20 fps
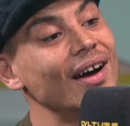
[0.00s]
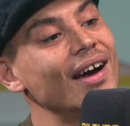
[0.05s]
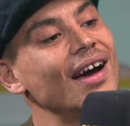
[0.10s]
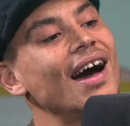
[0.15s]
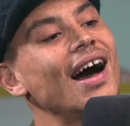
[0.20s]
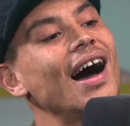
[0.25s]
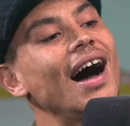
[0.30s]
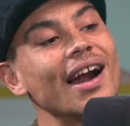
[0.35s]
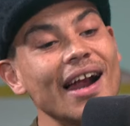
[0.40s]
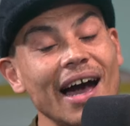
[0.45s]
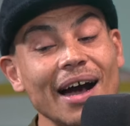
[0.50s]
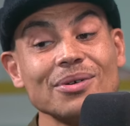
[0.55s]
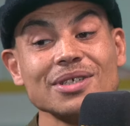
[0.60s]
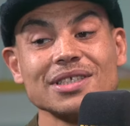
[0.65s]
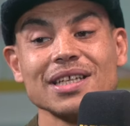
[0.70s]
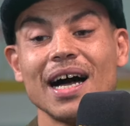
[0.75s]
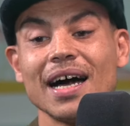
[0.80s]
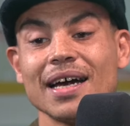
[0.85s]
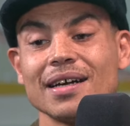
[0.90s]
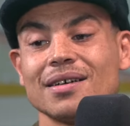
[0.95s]
And I was
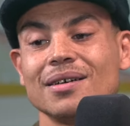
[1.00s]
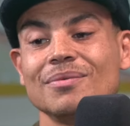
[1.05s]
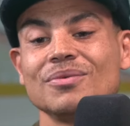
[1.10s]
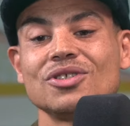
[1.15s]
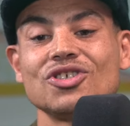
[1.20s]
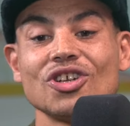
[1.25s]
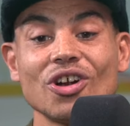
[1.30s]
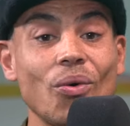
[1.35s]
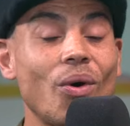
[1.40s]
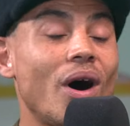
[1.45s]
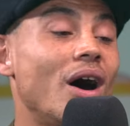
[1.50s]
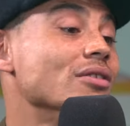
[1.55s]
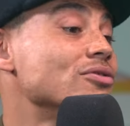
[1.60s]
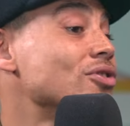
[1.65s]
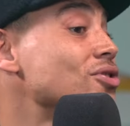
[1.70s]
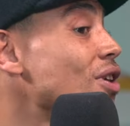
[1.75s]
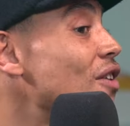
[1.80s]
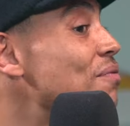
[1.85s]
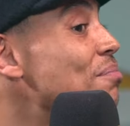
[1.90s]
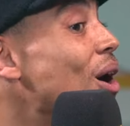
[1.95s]
like, do you know what?
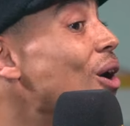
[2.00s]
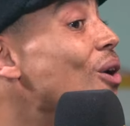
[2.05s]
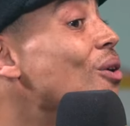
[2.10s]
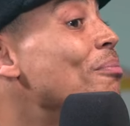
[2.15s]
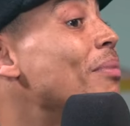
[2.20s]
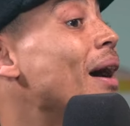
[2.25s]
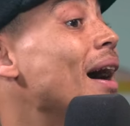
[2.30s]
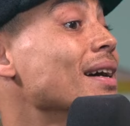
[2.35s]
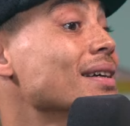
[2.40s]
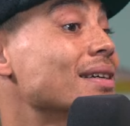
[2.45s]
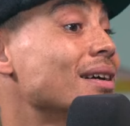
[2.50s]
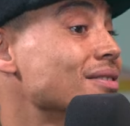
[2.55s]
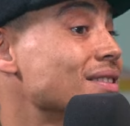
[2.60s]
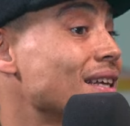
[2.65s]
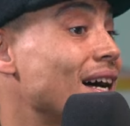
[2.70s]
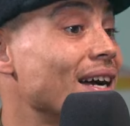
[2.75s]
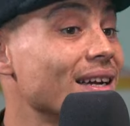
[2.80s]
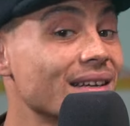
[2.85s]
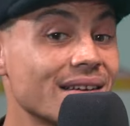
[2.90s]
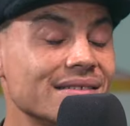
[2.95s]
Just off my own back, I was
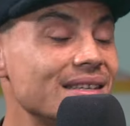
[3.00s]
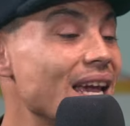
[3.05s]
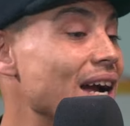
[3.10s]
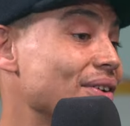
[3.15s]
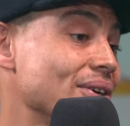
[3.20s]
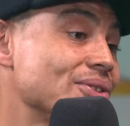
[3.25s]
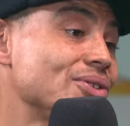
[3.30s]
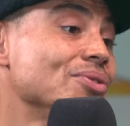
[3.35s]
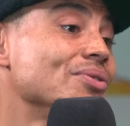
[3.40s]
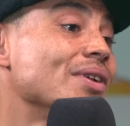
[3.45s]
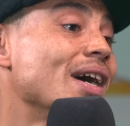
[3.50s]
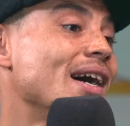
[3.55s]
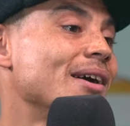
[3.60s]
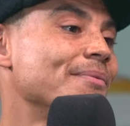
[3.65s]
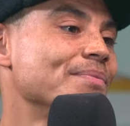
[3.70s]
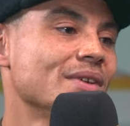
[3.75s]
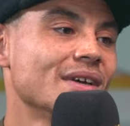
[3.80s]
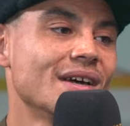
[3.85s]
like, yeah, I'll do that.